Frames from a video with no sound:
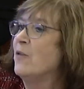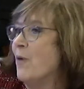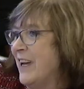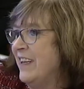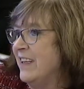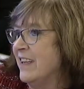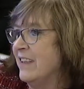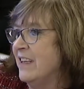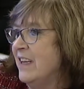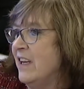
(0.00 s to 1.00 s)
and where
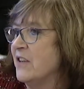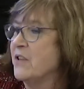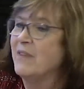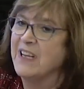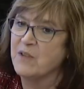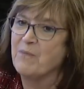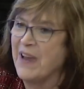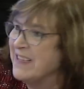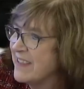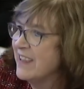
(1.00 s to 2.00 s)
needed. So that's
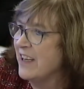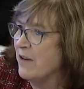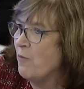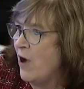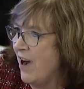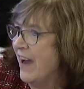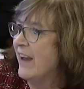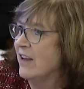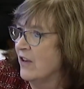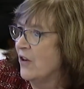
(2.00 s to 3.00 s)
basically
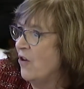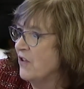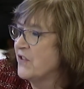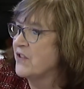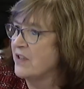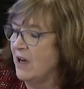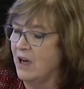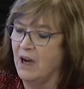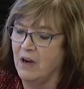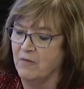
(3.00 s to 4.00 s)
why costs are,